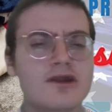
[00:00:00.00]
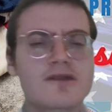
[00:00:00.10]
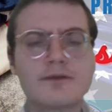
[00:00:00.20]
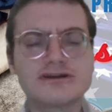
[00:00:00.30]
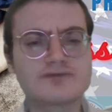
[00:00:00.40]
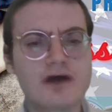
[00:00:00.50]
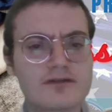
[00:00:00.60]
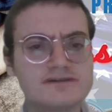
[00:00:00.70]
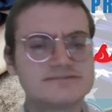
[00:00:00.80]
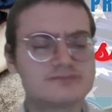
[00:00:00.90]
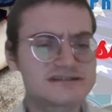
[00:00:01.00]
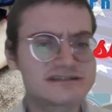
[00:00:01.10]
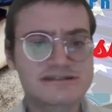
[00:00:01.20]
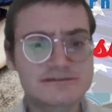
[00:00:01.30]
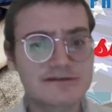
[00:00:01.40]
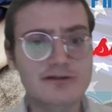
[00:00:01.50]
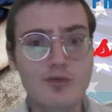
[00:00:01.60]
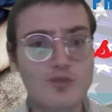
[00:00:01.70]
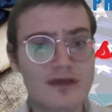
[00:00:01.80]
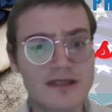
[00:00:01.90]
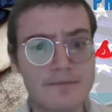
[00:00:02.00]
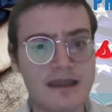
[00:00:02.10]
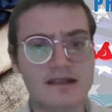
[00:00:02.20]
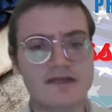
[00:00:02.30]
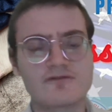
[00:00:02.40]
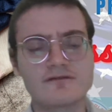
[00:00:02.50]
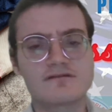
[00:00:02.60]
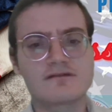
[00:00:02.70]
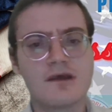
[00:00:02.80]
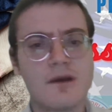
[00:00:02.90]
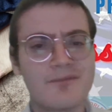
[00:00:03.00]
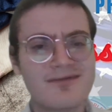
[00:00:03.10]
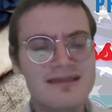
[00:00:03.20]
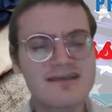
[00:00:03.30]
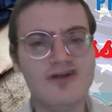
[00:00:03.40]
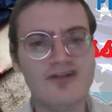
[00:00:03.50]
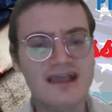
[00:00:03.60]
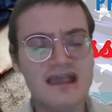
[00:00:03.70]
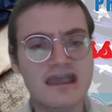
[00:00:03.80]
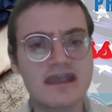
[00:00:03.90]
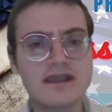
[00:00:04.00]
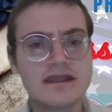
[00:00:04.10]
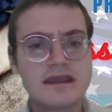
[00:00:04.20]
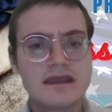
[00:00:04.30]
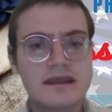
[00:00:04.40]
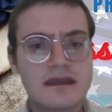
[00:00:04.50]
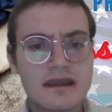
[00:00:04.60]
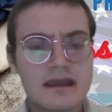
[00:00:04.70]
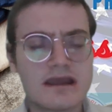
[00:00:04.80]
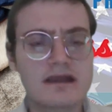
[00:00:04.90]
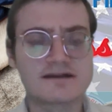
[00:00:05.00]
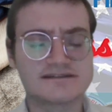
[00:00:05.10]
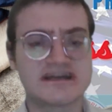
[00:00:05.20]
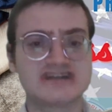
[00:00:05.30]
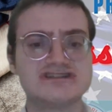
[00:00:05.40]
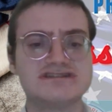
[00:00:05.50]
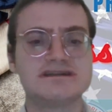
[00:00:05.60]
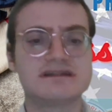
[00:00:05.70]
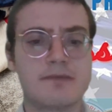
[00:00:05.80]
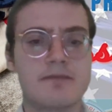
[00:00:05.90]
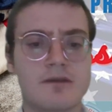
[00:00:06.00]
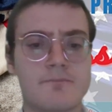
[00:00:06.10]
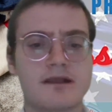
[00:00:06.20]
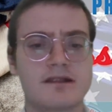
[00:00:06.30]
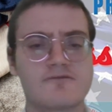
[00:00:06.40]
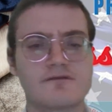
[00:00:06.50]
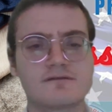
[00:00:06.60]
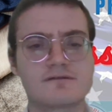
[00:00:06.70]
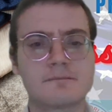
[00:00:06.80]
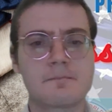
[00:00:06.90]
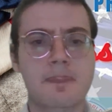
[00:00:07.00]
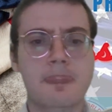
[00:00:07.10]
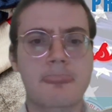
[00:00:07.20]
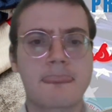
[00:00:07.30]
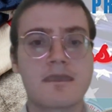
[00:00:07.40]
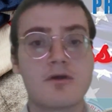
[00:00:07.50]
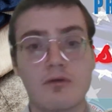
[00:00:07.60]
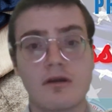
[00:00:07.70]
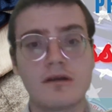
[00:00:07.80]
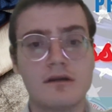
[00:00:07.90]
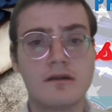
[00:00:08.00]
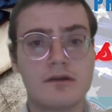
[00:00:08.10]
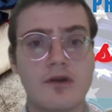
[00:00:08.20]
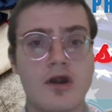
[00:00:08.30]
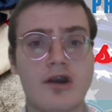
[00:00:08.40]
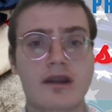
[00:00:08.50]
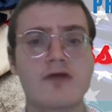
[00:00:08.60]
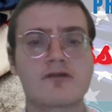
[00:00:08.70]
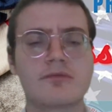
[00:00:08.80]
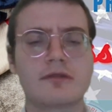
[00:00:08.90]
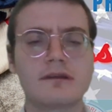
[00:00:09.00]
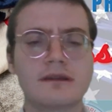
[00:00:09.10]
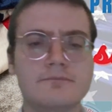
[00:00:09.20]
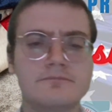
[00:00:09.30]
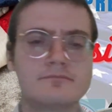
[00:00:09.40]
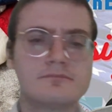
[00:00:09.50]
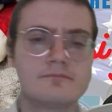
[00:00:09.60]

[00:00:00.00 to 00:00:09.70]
There's a bunch of others which don't really make a difference. But these are the key concessions that make a big difference for our accountability.